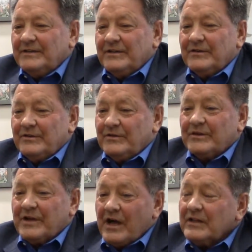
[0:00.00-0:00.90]
you know,
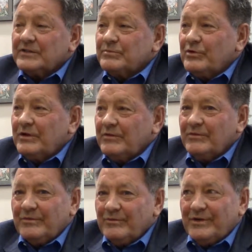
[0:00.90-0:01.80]
you're a college boy.
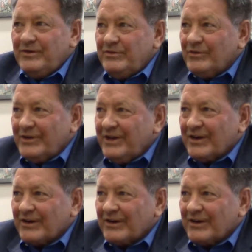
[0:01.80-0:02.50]
What are you doing here?